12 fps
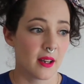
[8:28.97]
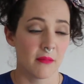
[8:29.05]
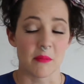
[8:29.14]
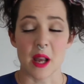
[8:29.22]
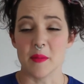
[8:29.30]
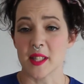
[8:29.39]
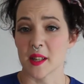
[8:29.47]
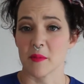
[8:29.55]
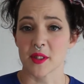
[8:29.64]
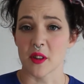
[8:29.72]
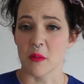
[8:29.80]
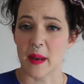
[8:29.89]
Maybe
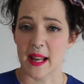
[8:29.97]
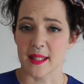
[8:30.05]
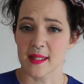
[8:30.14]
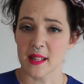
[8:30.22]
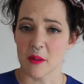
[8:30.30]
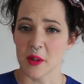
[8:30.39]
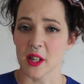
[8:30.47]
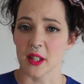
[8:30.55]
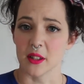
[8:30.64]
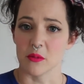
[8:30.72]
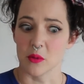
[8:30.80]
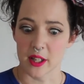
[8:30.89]
someone's got a bad stomach
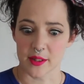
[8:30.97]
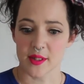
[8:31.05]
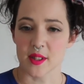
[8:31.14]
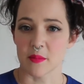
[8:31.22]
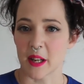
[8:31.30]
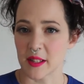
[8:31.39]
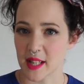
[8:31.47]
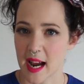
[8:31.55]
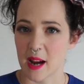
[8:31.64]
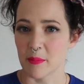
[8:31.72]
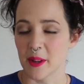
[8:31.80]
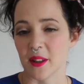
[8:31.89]
and the worst is about to
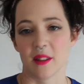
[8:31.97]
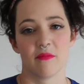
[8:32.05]
happen.